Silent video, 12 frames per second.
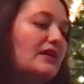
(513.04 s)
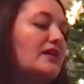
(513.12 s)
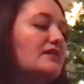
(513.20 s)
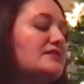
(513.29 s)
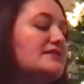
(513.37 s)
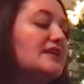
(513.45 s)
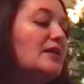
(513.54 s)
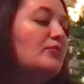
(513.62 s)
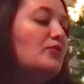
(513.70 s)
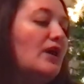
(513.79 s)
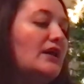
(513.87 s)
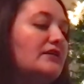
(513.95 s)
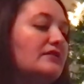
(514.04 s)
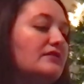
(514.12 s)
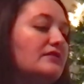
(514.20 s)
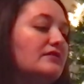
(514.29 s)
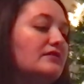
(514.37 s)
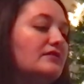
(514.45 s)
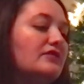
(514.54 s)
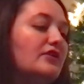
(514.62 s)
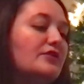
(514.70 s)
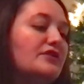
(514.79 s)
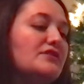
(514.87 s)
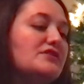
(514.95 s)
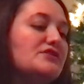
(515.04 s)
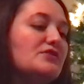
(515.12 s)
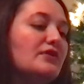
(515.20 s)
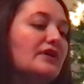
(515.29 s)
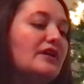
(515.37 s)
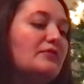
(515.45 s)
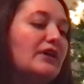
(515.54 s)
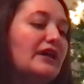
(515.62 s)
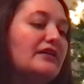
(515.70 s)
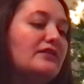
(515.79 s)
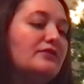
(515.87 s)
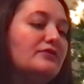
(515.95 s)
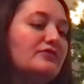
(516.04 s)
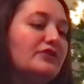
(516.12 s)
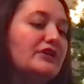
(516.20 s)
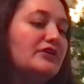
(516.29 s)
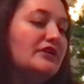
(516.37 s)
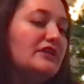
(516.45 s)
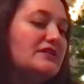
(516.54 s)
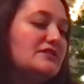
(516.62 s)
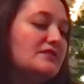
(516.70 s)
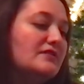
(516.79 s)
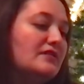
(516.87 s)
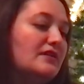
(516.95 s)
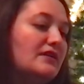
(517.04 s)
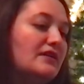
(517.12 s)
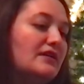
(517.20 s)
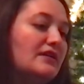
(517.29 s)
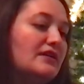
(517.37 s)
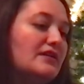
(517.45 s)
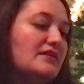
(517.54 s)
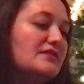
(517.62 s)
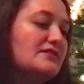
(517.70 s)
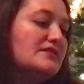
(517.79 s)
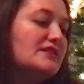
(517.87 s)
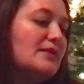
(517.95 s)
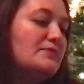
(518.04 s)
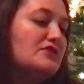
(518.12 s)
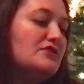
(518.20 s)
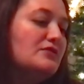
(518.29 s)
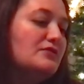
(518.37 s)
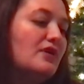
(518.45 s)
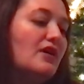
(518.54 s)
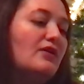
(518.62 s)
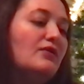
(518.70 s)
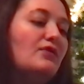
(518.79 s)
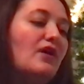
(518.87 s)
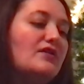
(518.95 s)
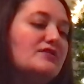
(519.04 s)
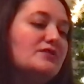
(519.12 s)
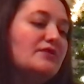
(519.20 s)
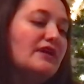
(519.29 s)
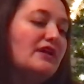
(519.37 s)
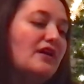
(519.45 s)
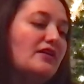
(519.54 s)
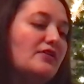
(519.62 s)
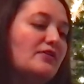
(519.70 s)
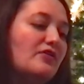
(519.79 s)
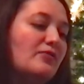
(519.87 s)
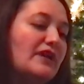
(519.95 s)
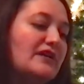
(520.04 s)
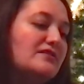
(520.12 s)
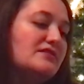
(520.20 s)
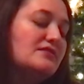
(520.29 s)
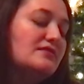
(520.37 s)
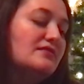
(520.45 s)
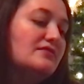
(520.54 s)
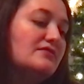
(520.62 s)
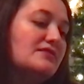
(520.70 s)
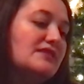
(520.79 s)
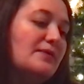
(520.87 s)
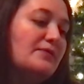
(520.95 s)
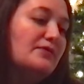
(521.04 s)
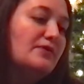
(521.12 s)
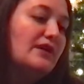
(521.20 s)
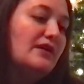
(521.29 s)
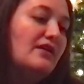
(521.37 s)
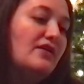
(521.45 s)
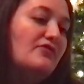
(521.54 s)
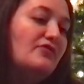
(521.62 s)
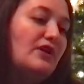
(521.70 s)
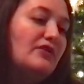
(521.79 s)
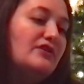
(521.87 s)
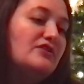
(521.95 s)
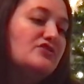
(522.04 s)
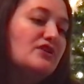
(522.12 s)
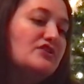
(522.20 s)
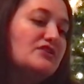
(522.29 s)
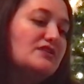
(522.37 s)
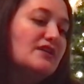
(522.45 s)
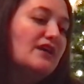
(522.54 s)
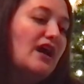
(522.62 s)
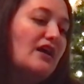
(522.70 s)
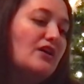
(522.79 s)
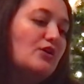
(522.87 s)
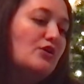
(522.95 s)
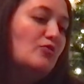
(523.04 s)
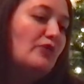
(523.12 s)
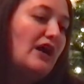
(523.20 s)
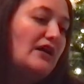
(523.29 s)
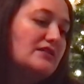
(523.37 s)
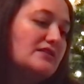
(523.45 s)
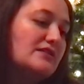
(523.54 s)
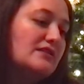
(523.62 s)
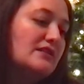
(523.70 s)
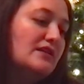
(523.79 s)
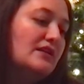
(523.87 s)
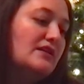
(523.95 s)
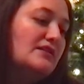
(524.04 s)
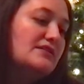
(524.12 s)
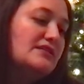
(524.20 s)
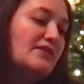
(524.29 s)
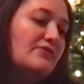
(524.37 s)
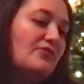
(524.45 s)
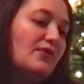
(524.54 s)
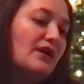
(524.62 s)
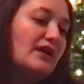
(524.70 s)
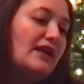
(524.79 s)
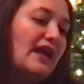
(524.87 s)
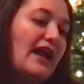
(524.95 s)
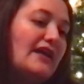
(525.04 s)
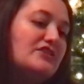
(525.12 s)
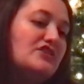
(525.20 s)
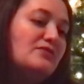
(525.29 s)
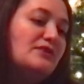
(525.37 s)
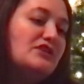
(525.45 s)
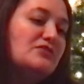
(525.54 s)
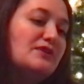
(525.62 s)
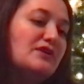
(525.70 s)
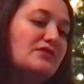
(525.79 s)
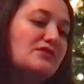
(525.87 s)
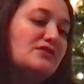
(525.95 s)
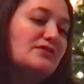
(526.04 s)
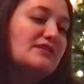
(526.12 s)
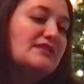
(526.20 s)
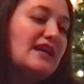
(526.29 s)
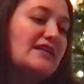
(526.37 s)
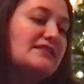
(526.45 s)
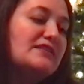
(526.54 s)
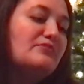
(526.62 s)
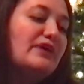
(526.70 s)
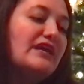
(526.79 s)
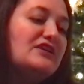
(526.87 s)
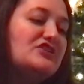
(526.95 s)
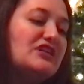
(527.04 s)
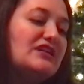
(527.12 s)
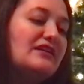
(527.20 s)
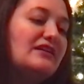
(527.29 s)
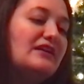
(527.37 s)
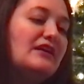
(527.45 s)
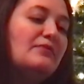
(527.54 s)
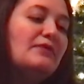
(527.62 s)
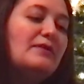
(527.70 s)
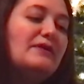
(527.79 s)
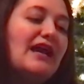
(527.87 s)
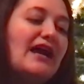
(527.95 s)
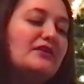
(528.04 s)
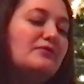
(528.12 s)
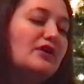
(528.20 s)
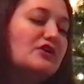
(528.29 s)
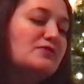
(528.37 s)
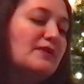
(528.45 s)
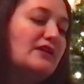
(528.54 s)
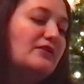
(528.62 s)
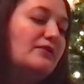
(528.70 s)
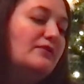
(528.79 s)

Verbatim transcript: Step one go to the store and buy gluten free cookies. Step two, oh, also get hot cocoa mix. Step three, follow the instructions on the hot cocoa box. Step four, add too much milk so it's nice and beigey. Maybe add a marshmallow.